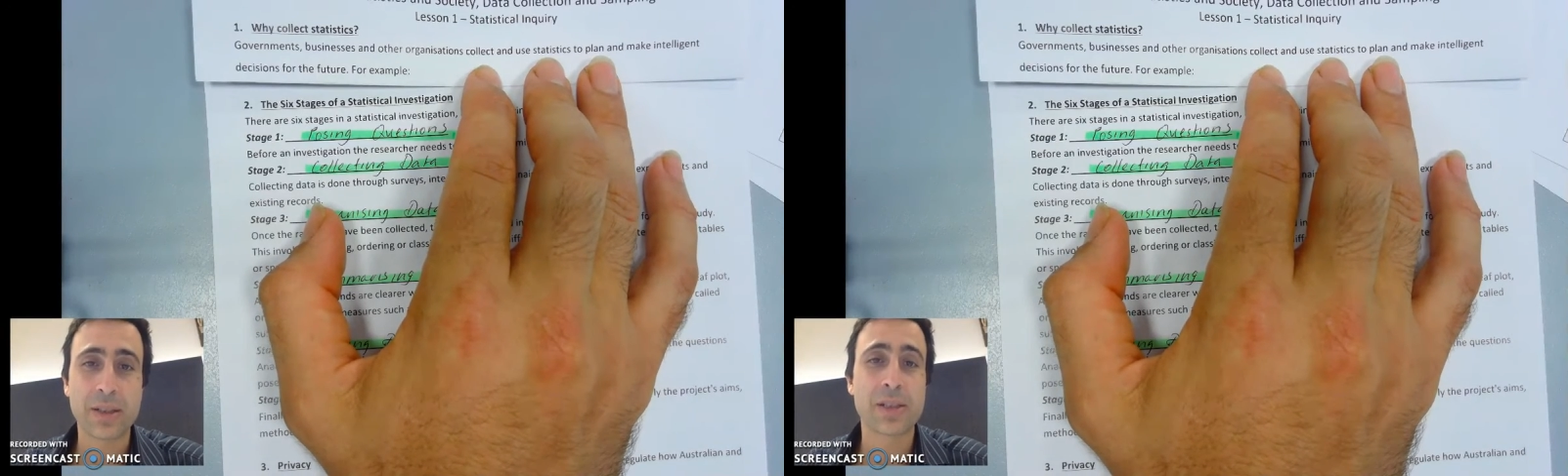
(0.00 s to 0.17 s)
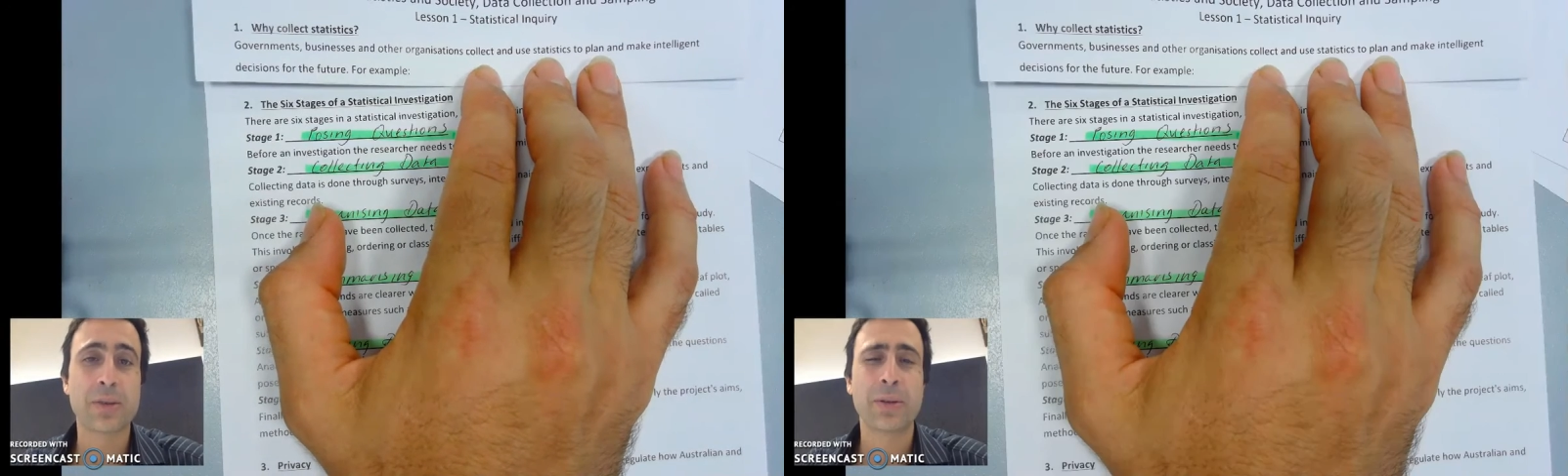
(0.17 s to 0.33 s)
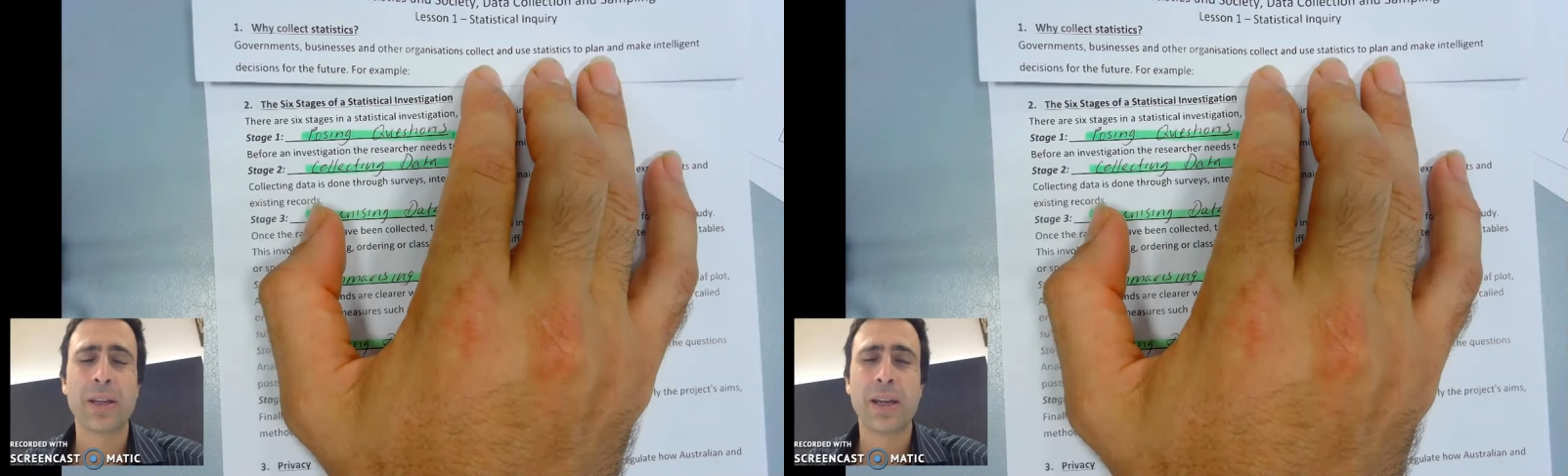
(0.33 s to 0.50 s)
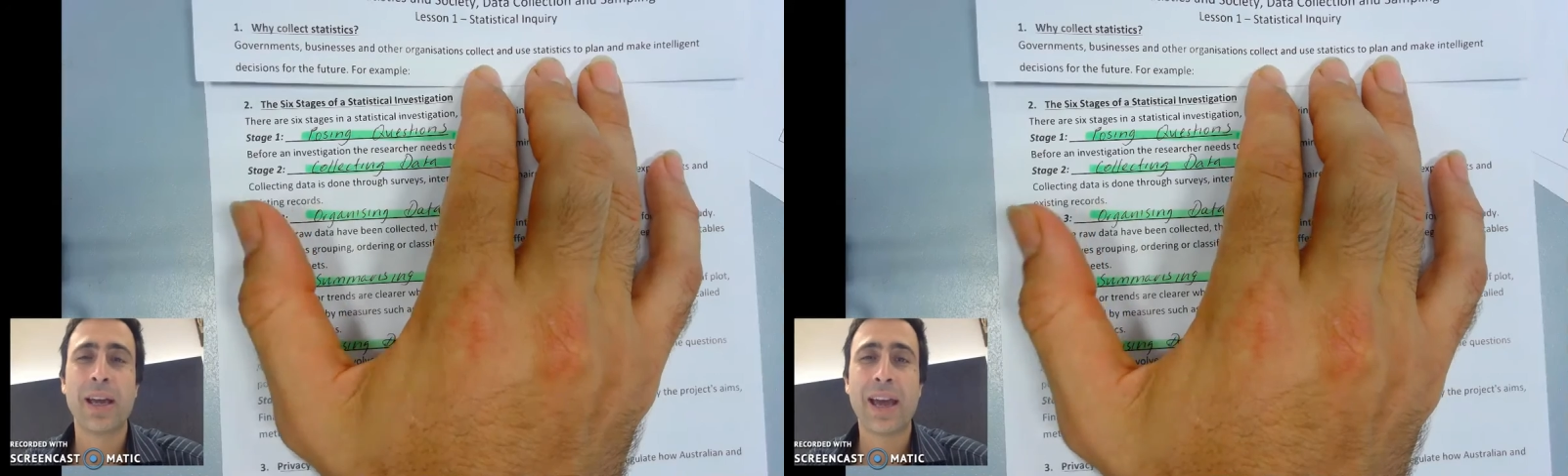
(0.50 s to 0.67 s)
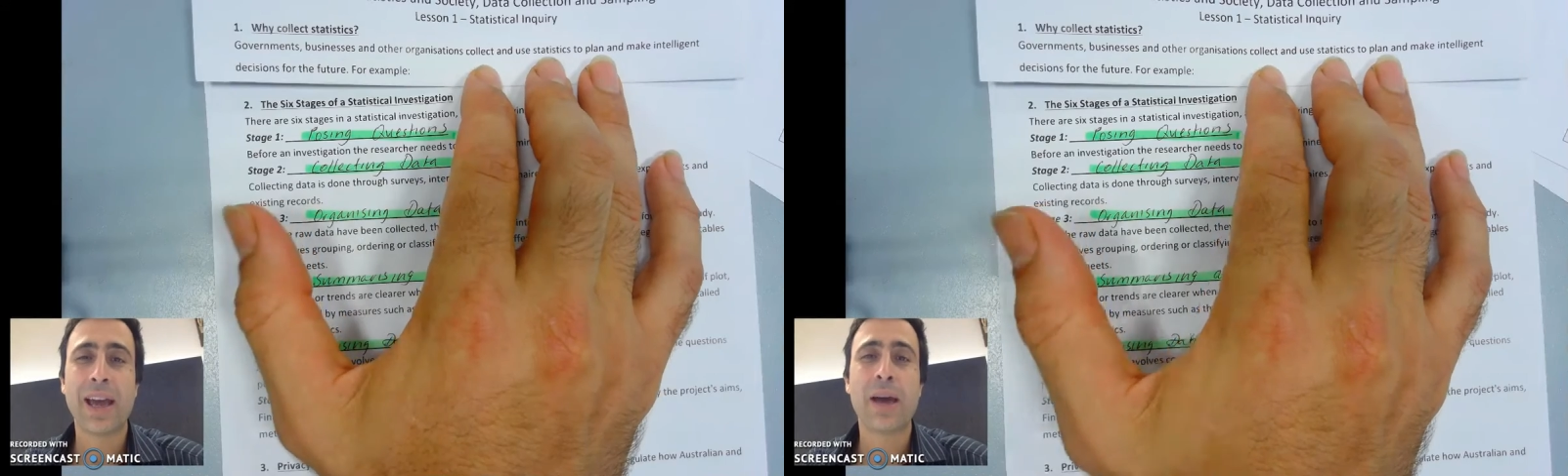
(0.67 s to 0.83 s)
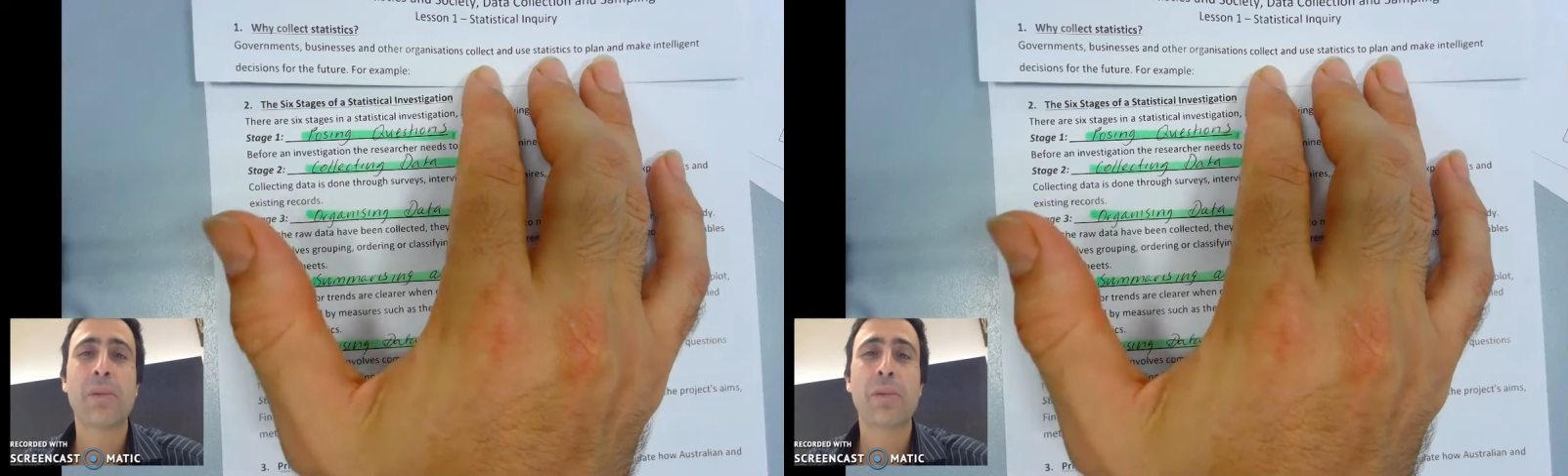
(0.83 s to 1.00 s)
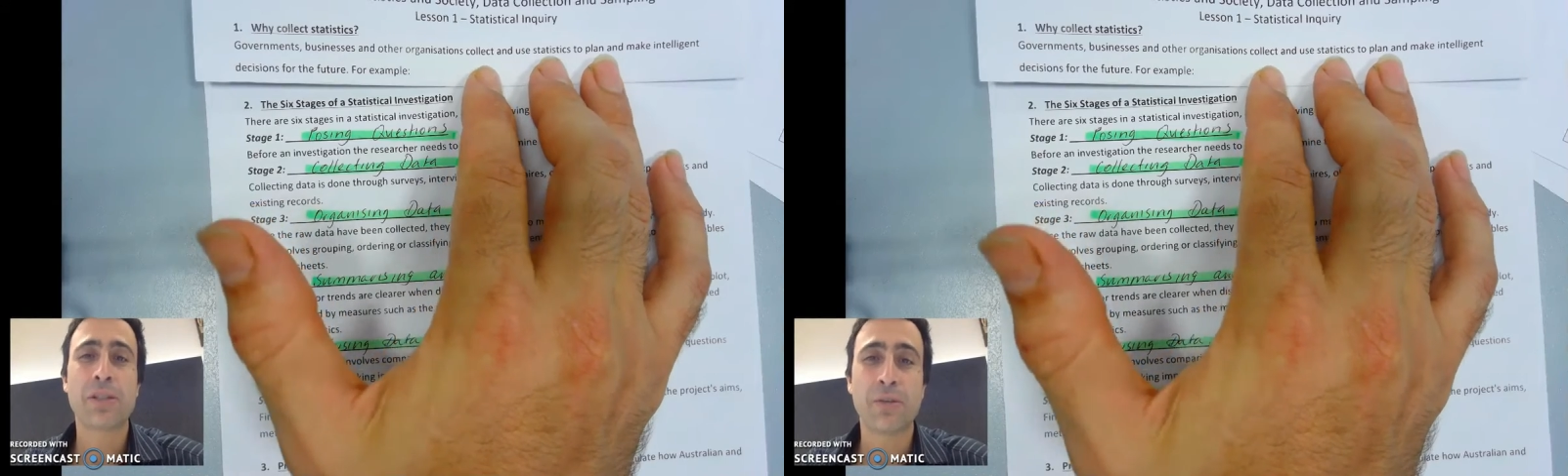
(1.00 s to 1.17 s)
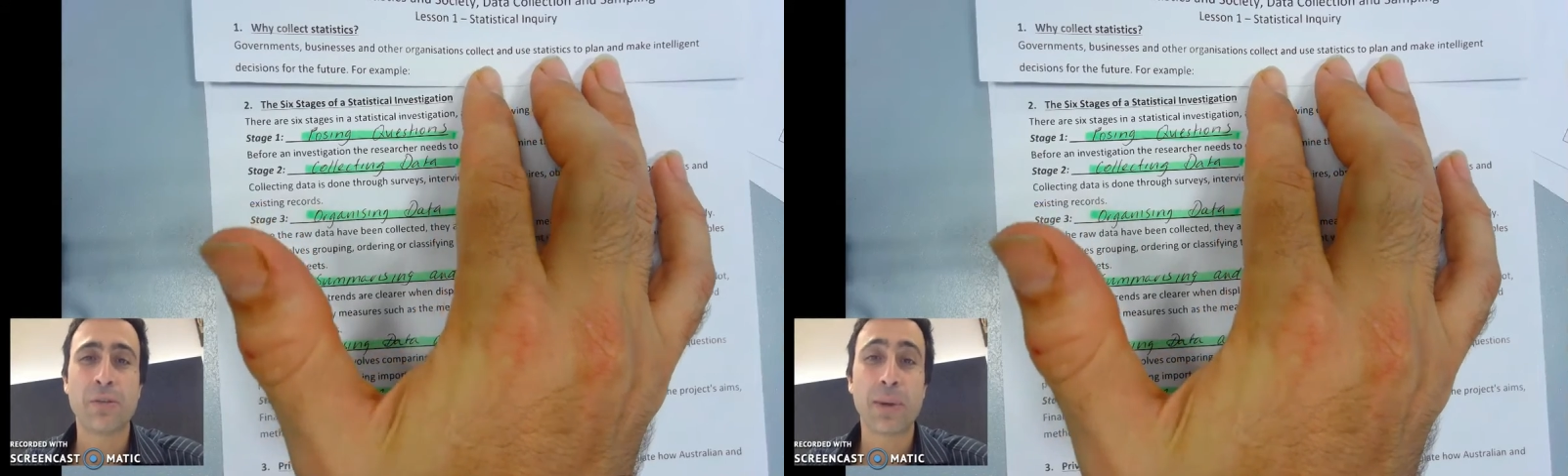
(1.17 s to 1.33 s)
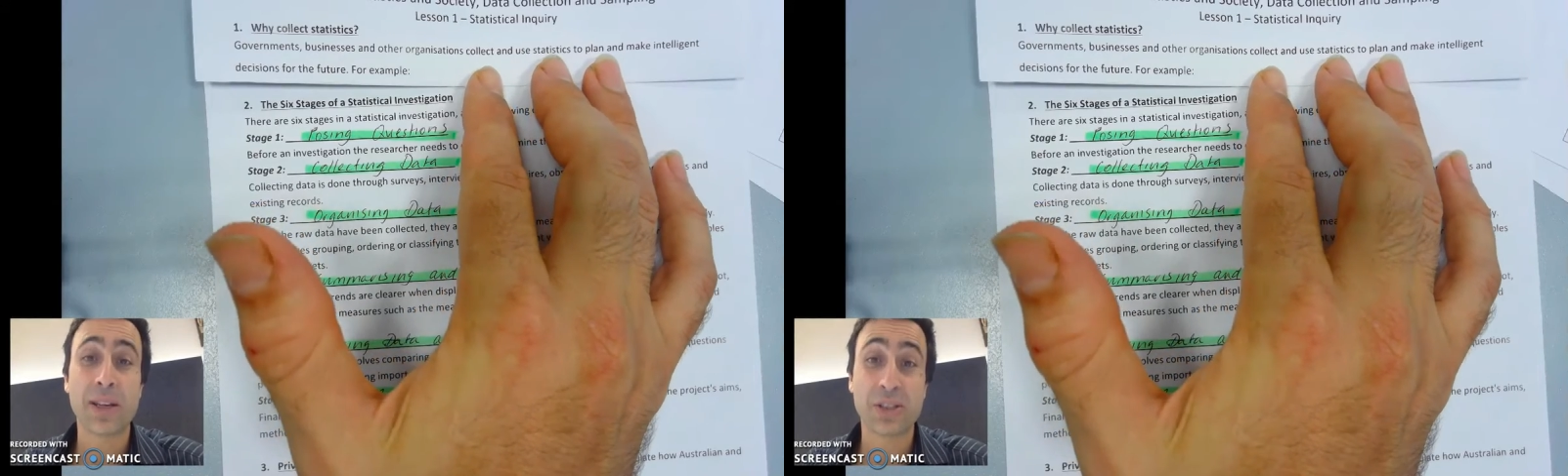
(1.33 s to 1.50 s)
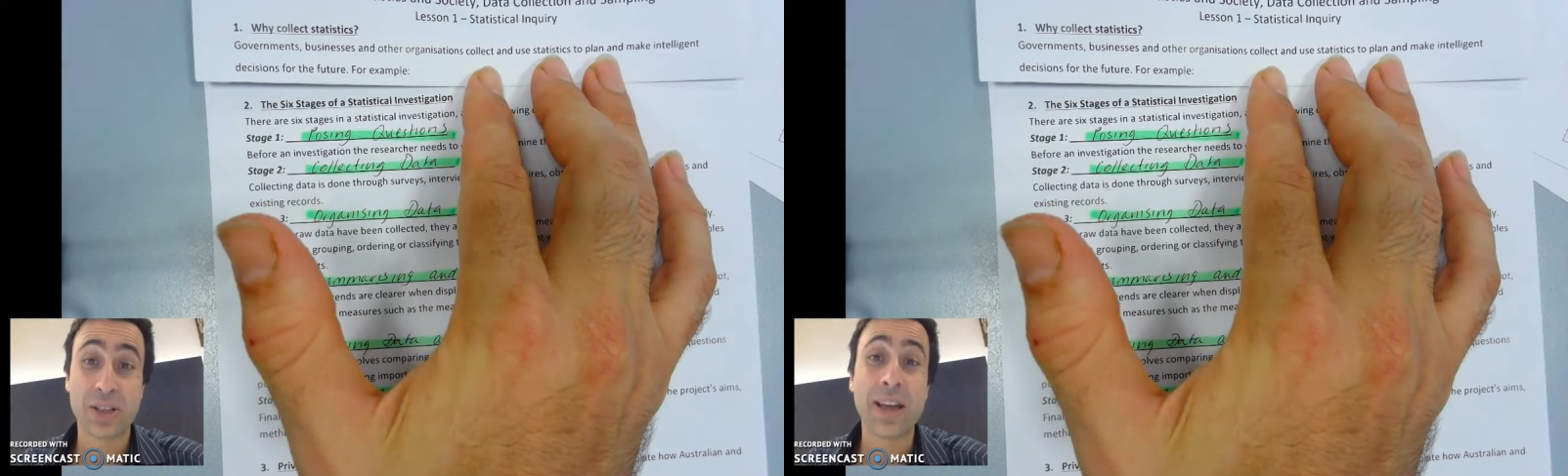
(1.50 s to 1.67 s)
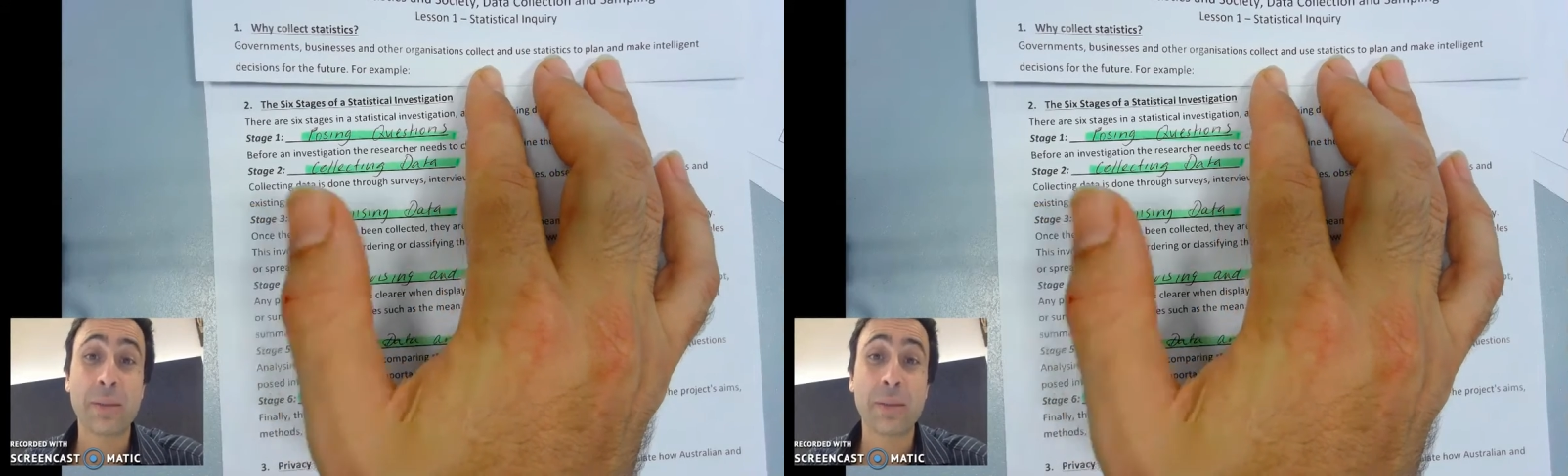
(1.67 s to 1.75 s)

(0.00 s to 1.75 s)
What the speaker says: considering how much information